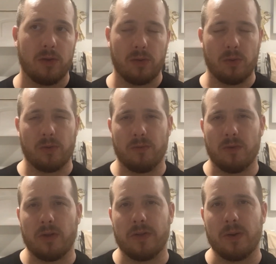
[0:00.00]
So those are
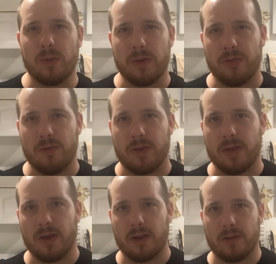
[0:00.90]
really the only three
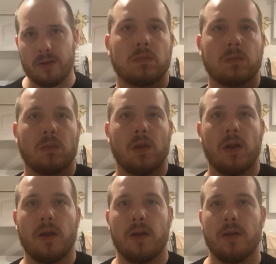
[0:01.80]
things
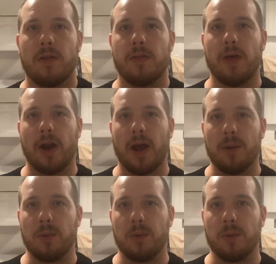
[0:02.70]
that I